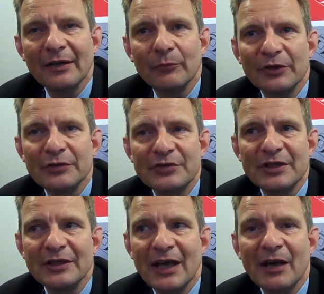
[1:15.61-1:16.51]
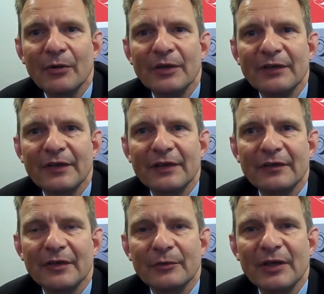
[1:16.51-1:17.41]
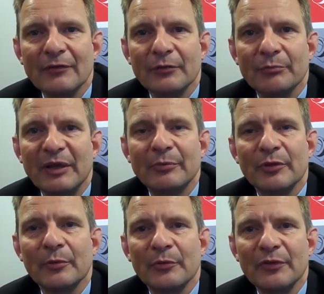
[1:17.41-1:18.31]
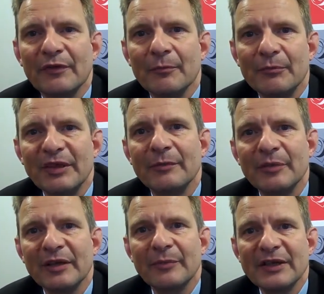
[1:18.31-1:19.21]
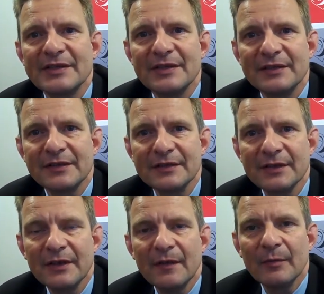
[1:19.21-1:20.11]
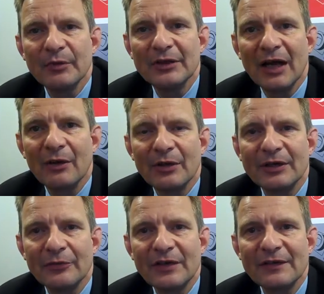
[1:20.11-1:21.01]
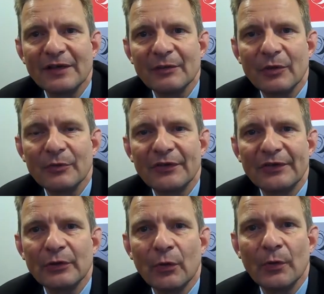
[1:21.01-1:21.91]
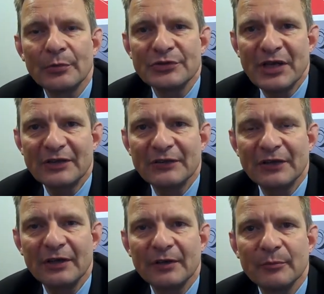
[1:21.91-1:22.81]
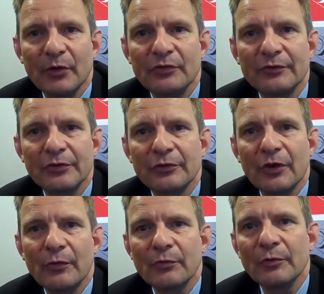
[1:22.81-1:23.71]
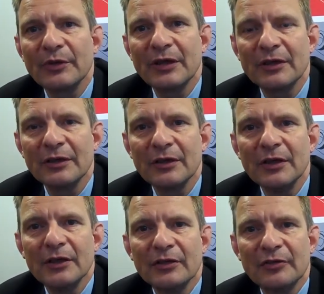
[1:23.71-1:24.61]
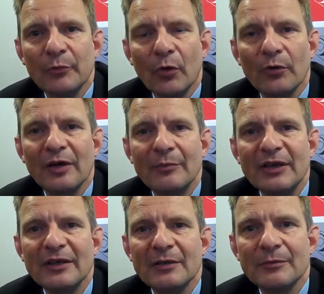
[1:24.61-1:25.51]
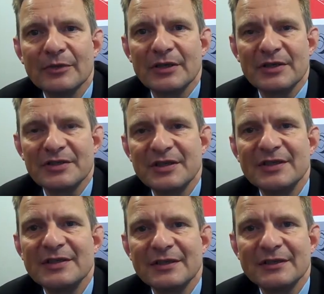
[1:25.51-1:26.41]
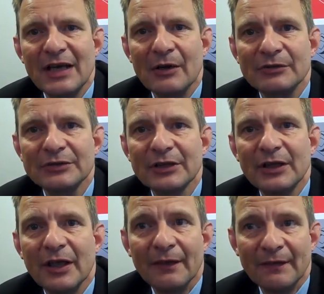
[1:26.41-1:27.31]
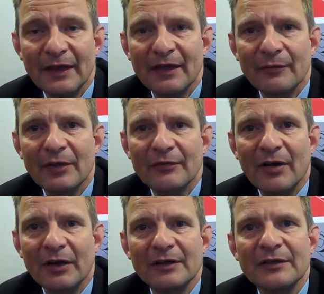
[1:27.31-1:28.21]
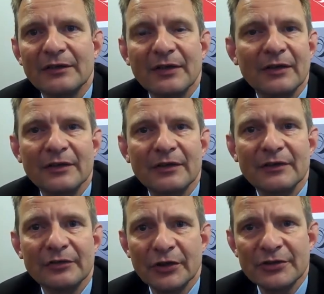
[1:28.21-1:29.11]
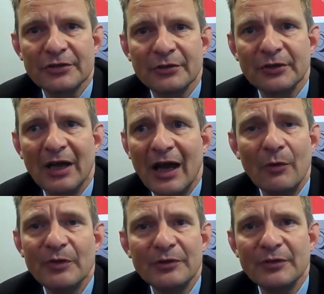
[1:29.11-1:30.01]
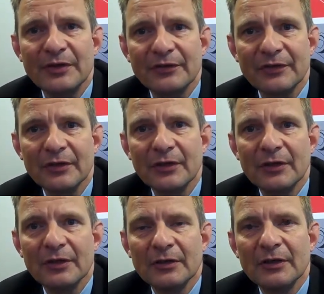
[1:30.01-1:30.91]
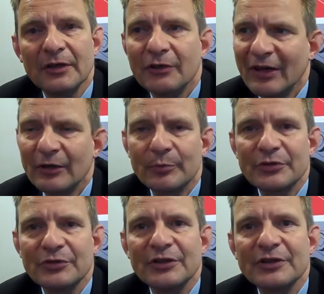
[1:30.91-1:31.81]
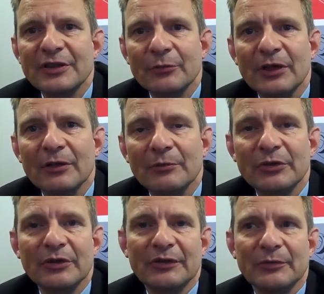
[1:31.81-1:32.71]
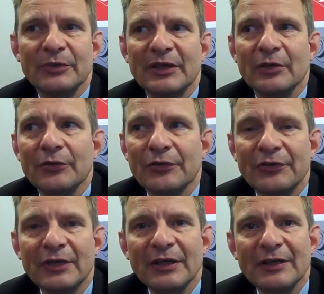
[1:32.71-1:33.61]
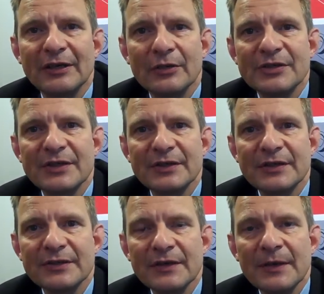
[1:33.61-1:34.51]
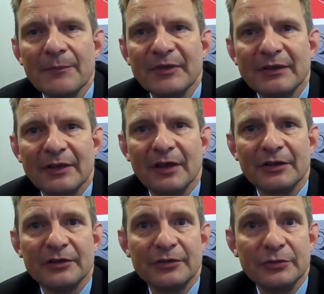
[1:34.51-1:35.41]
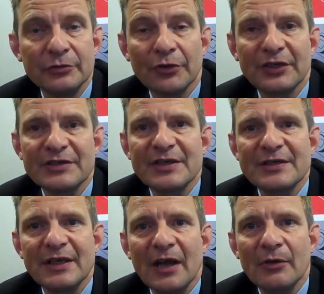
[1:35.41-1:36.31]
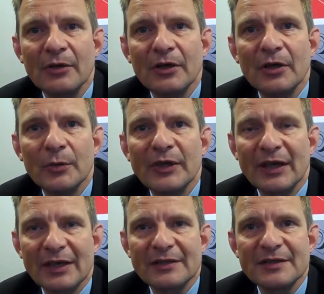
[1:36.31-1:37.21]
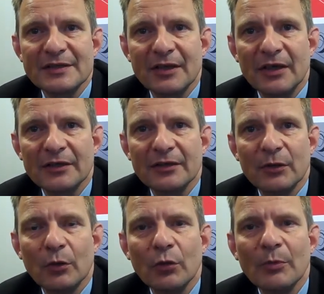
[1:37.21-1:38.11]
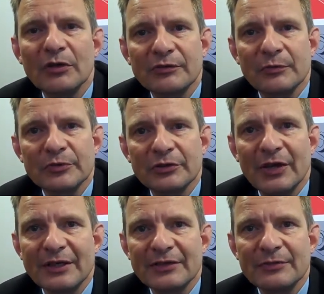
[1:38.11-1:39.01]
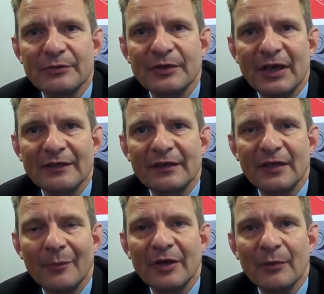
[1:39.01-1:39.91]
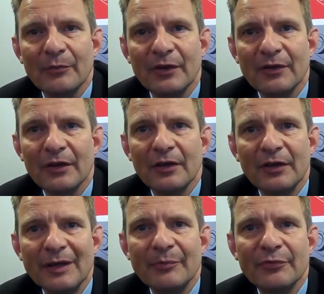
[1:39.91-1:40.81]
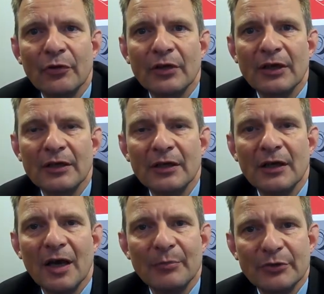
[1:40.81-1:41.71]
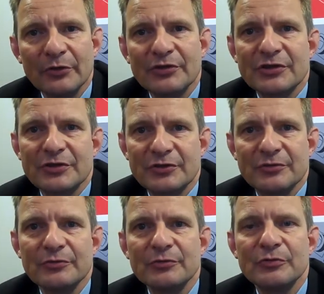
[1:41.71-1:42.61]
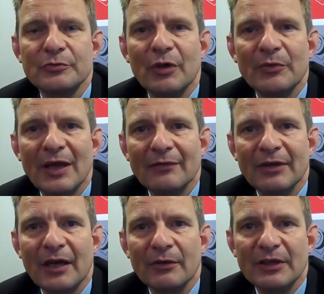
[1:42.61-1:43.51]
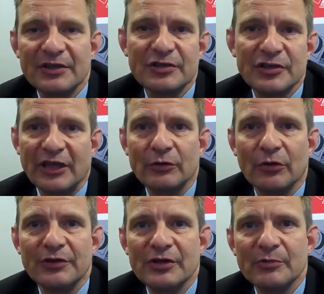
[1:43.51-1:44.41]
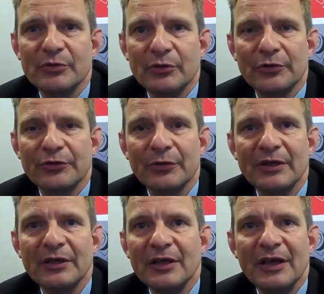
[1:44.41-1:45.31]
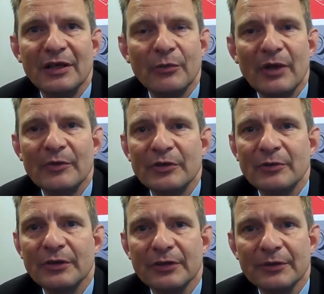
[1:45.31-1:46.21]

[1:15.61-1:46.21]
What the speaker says: And what you see now is that we have got big problems with the big cities. But now, increasingly, what we see, all the projections are that most of the growth will be in the smaller and medium cities and towns. And there, we have hardly started a discussion on how we do this. Mm-hmm. Great opportunity as well, because we can also see that in those cities that do not exist now, mm-hmm. we can actually start almost from scratch with actually coming up with leapfrogging approaches to what we have now. That is technology, but also in the way we do it.